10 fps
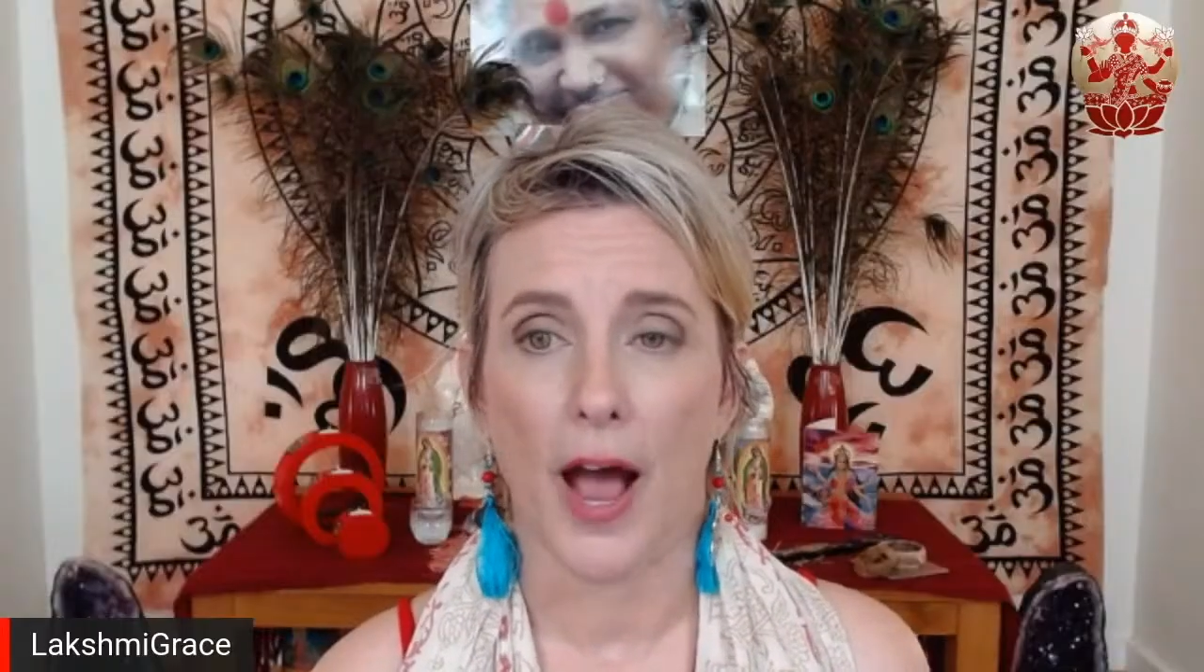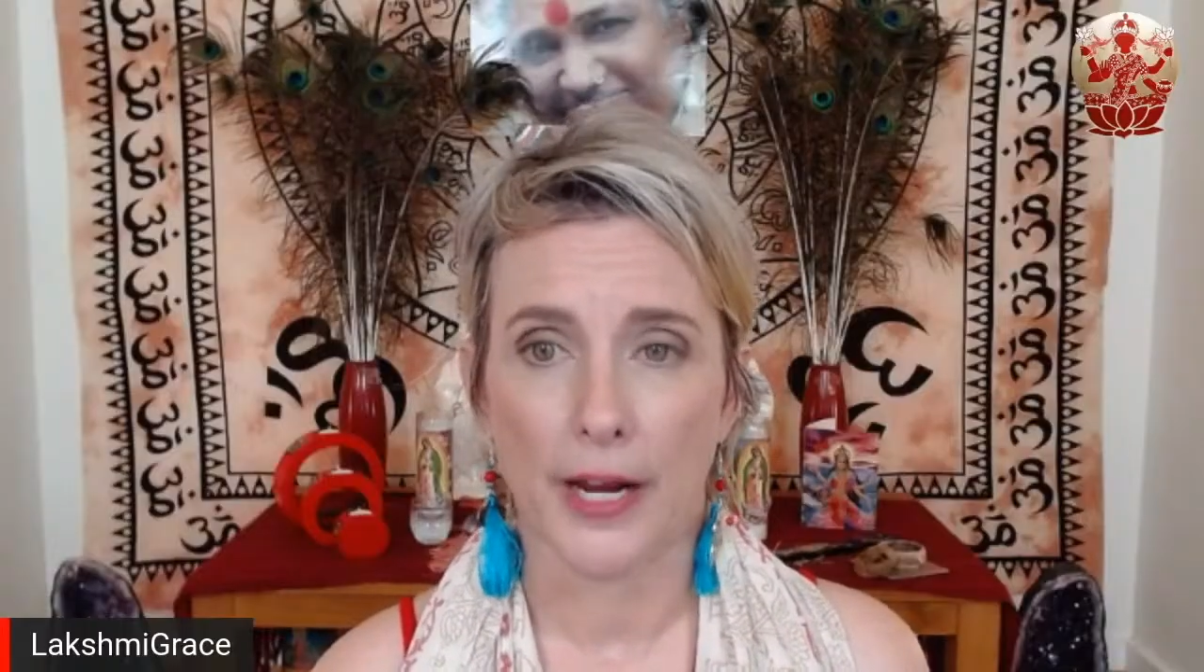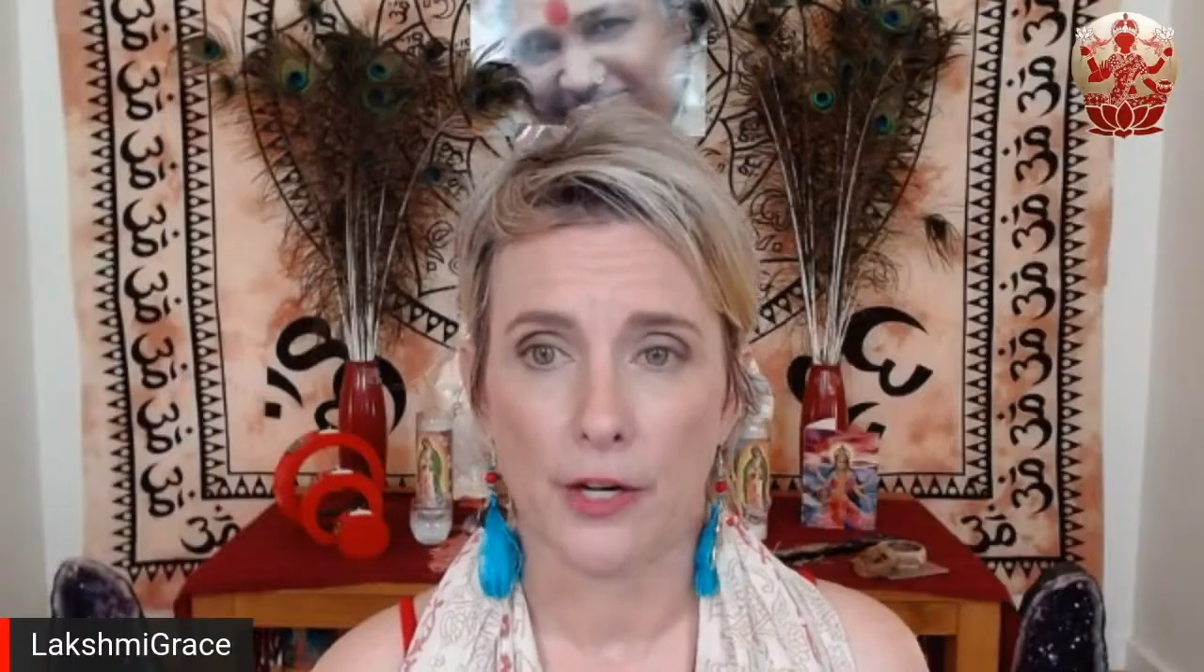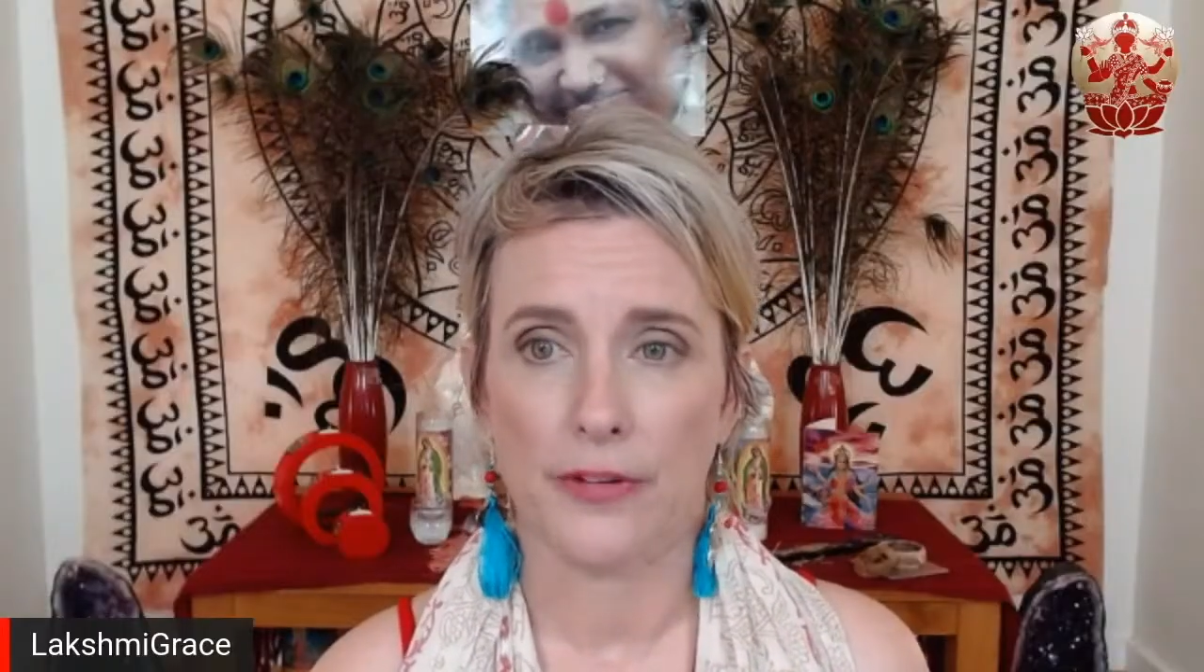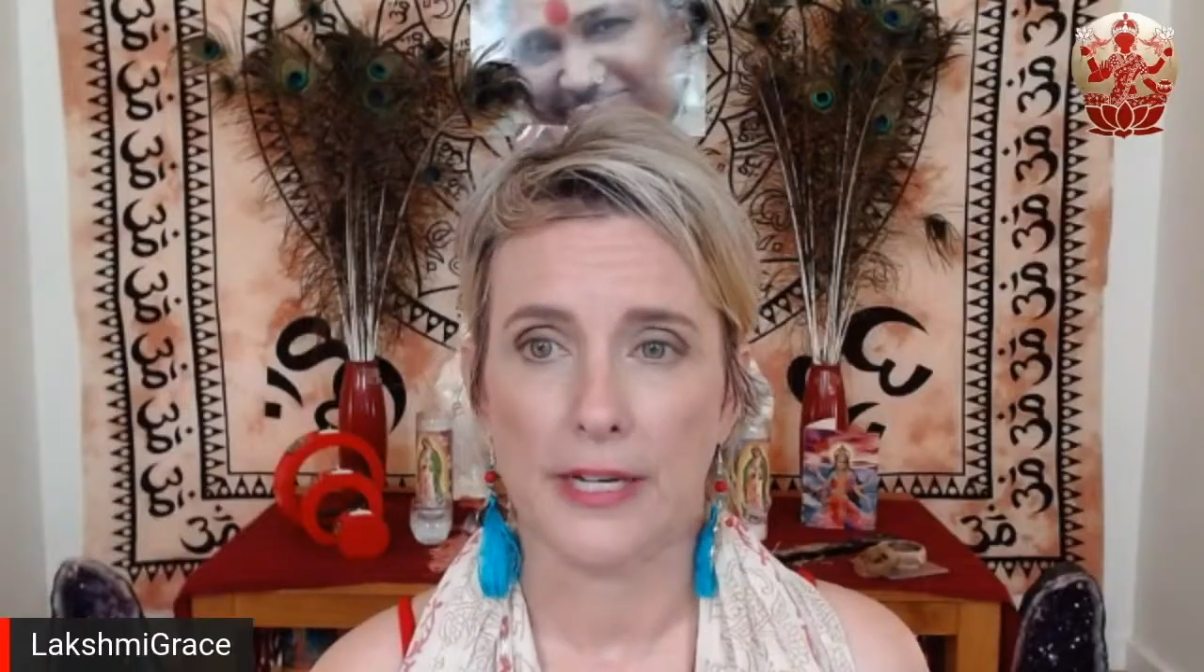
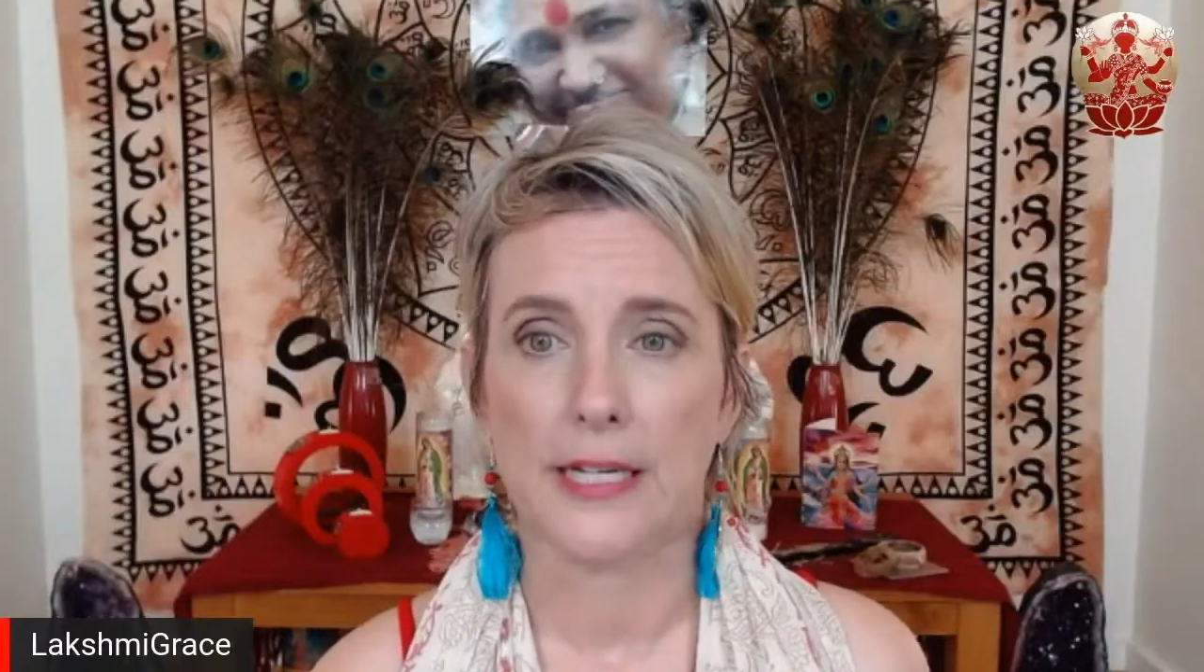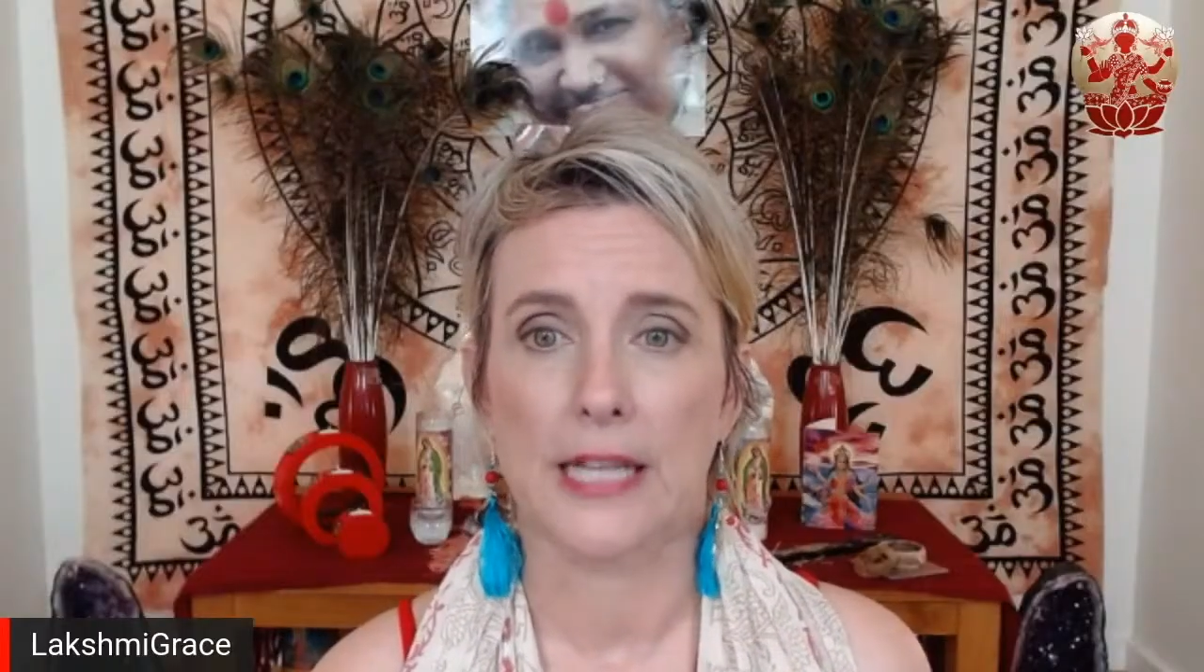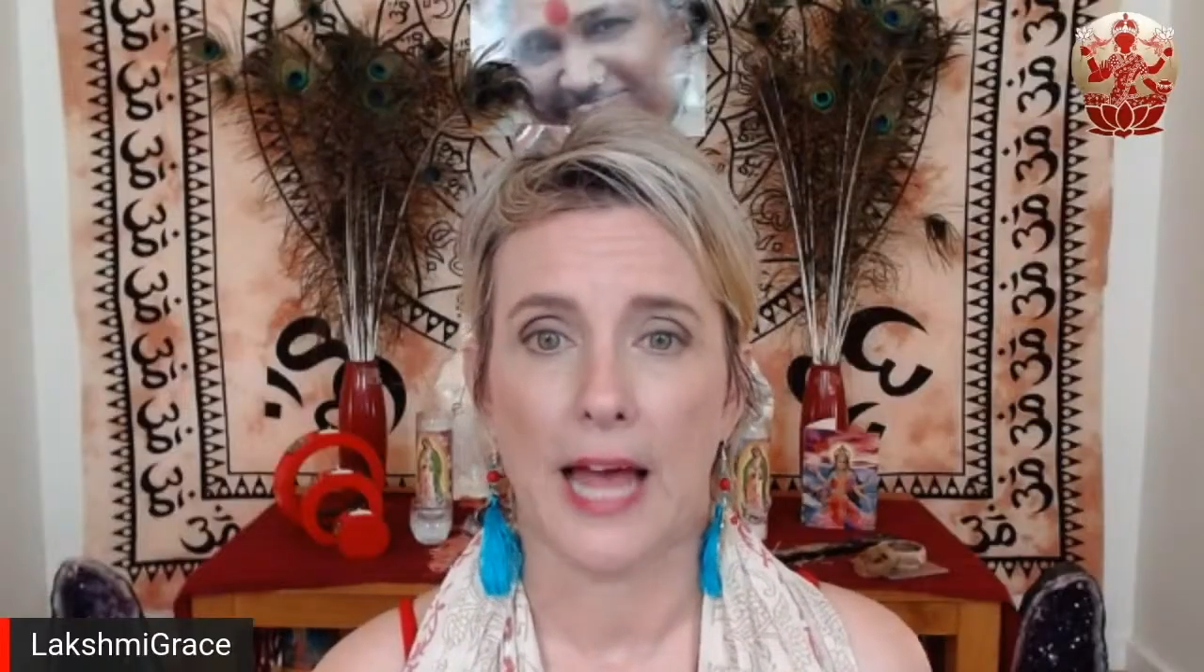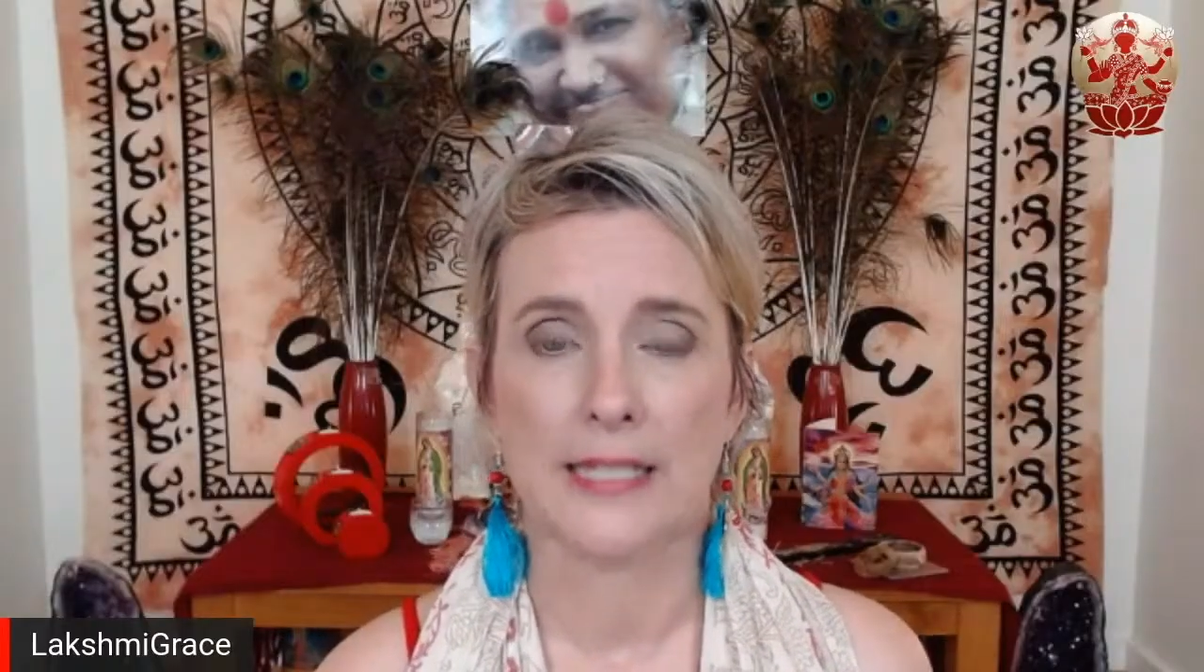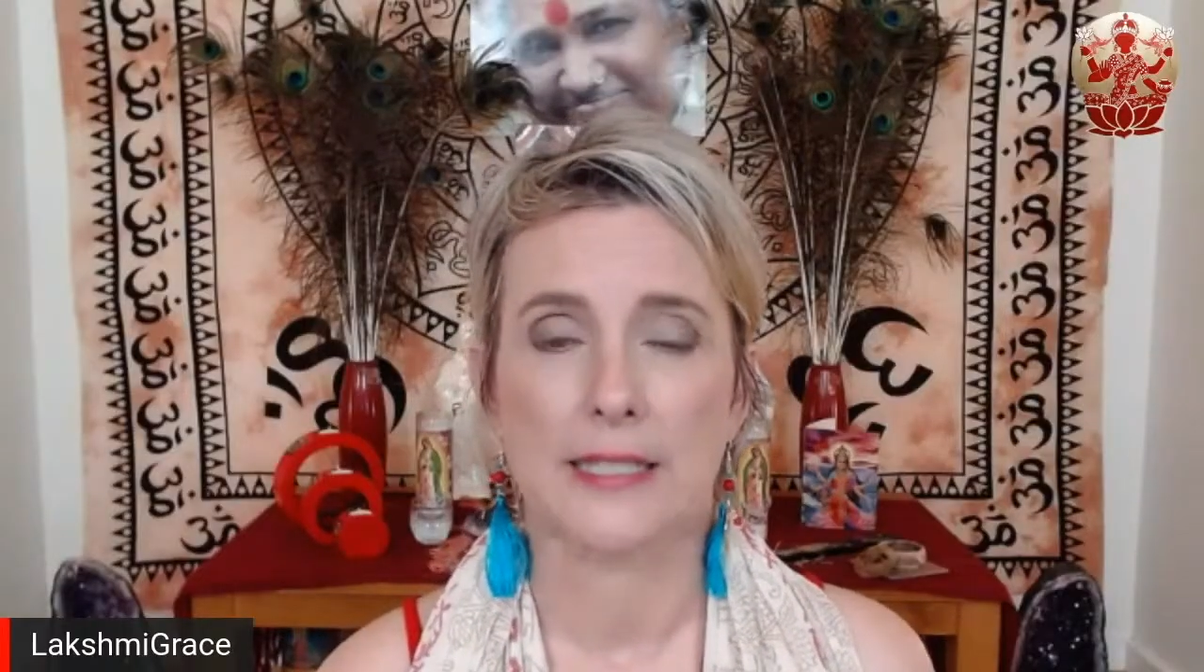Ayurveda
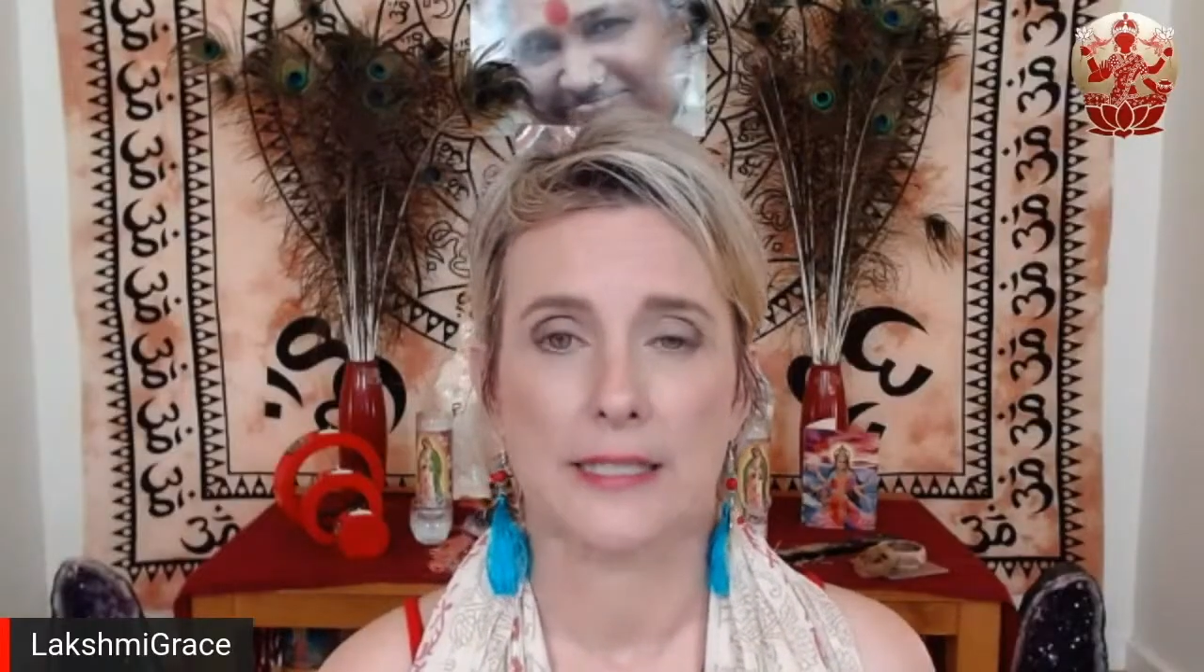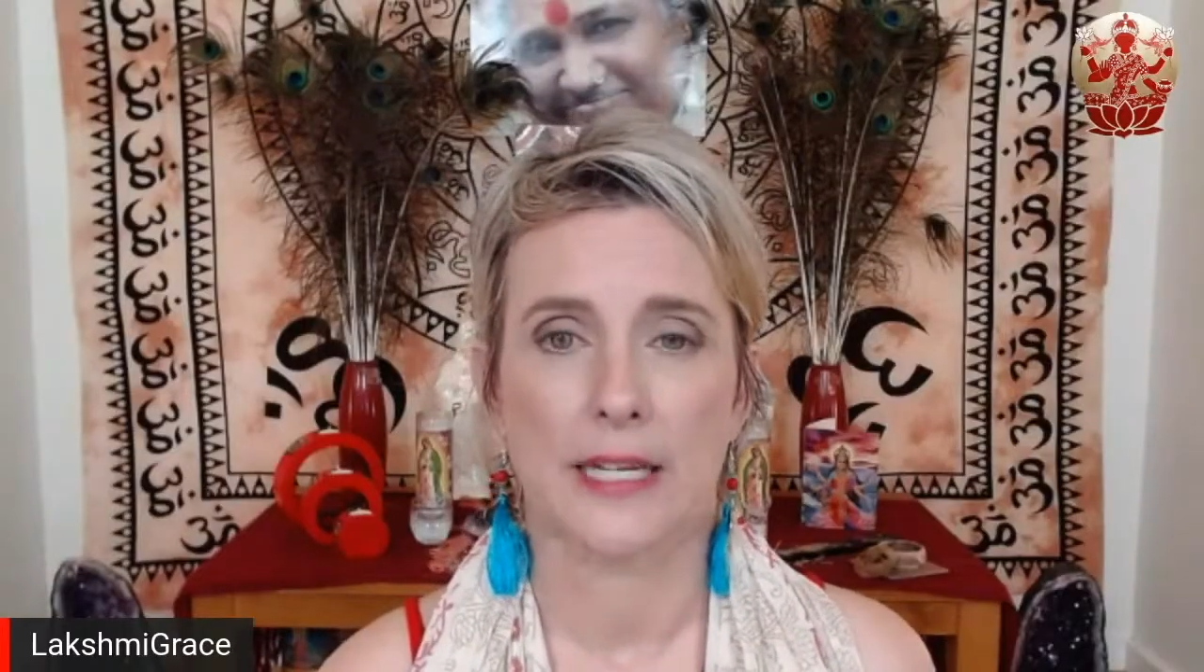classes